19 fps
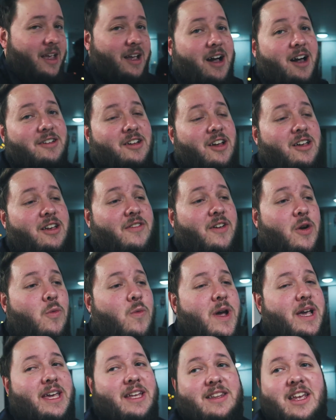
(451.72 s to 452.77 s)
Guys, I hope you've had a
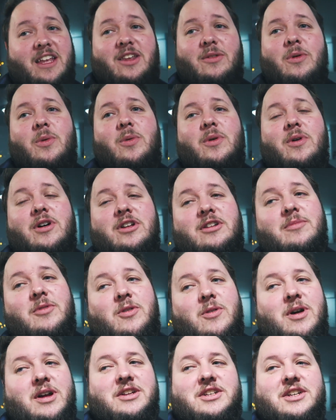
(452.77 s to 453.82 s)
wicked day. Do we want to ask them a
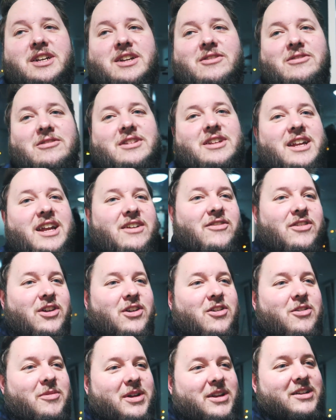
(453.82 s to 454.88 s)
question at all today for the
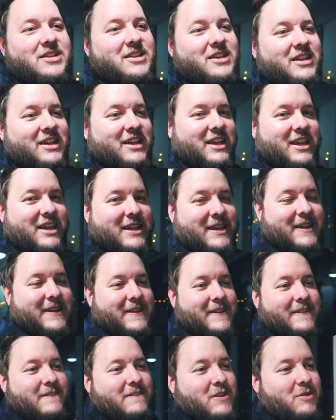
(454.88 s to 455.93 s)
comments?
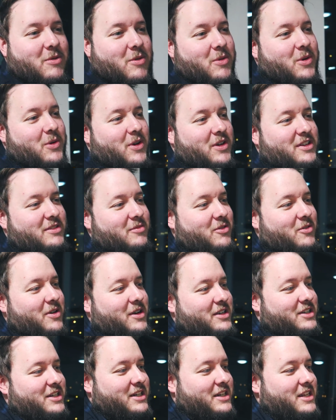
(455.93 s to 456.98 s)
Do we want to ask them a
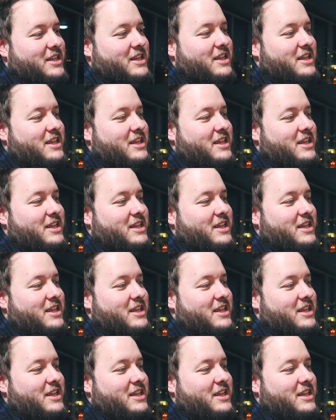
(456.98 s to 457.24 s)
question?